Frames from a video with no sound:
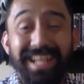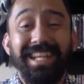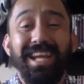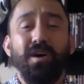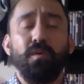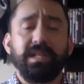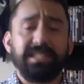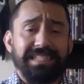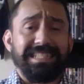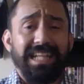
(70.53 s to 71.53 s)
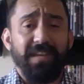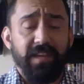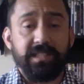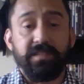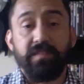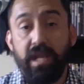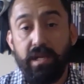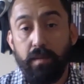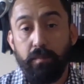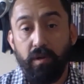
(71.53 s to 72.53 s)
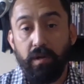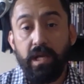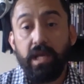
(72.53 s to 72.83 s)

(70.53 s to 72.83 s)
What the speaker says: Now, what is the significance of that number?